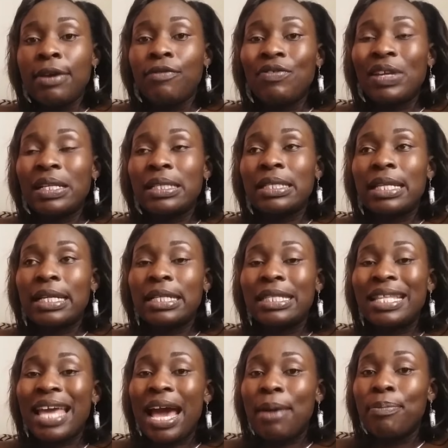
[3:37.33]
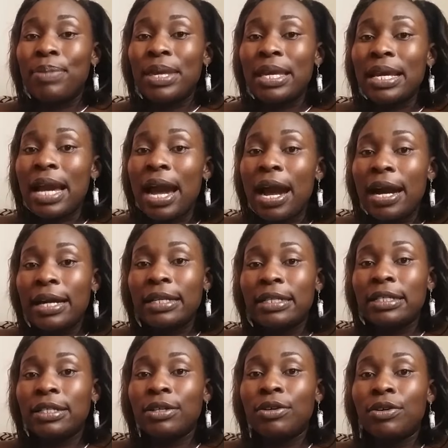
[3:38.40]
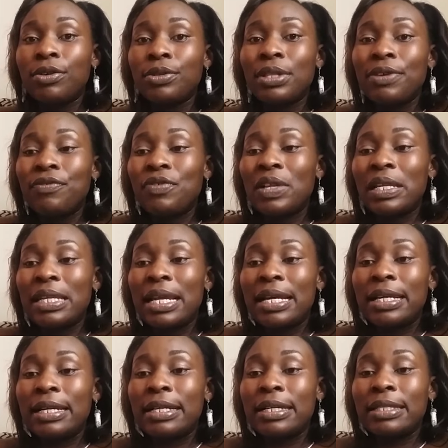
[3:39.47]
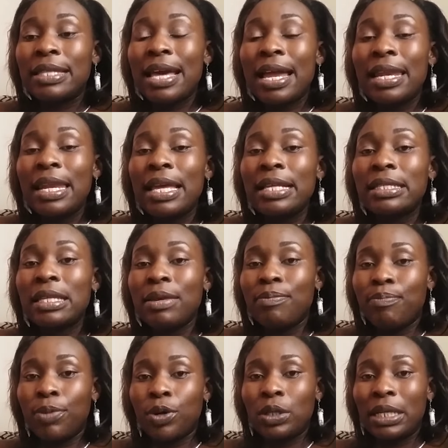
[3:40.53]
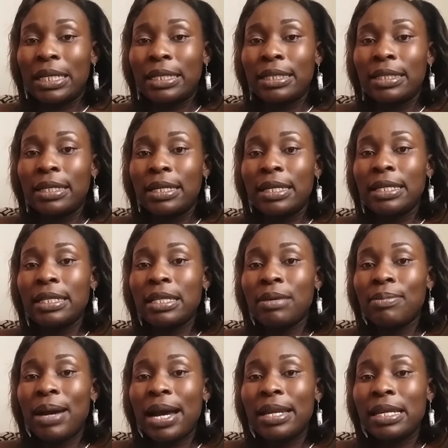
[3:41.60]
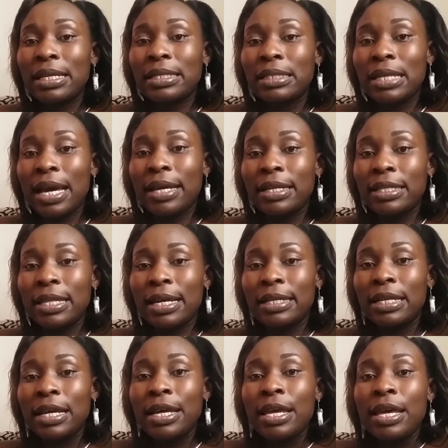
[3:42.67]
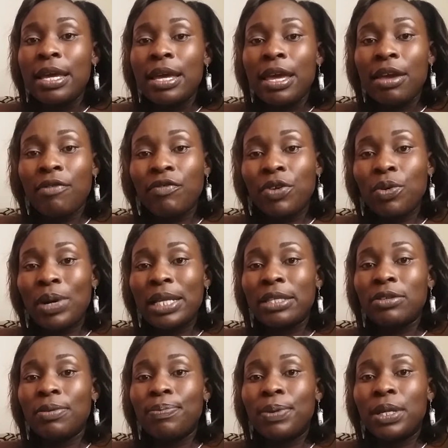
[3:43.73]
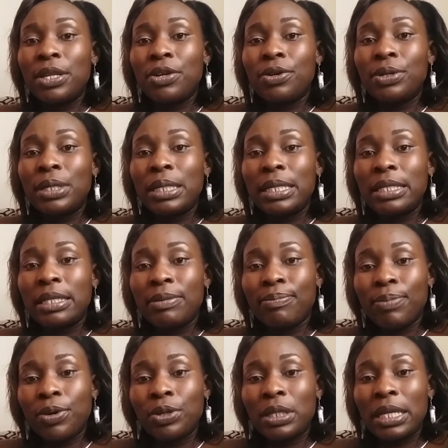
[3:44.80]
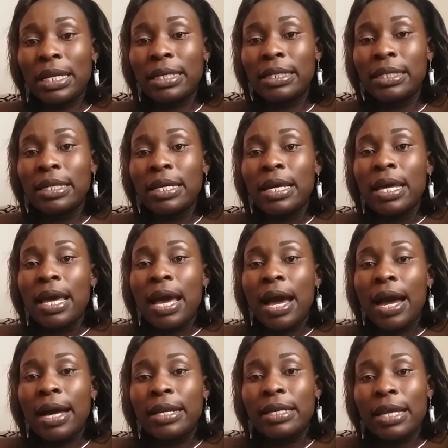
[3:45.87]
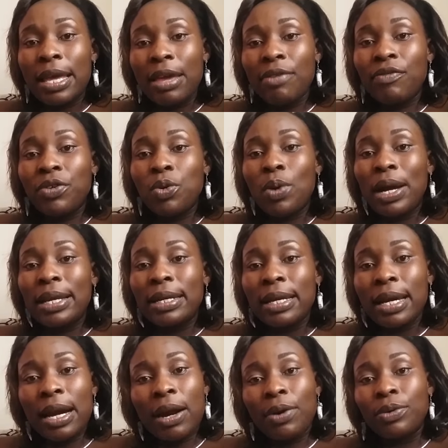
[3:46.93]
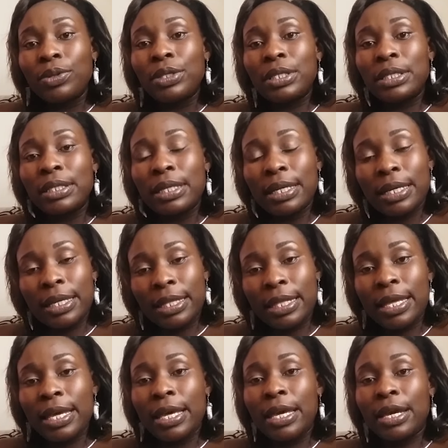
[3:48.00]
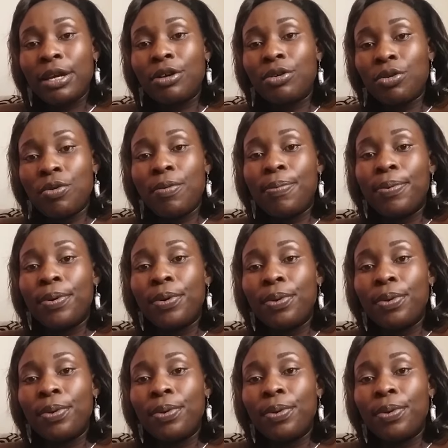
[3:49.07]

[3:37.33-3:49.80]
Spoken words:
feels that they are being hurt or they feel like they are less important. Let them understand that everyone's opinion is important and everyone counts in the group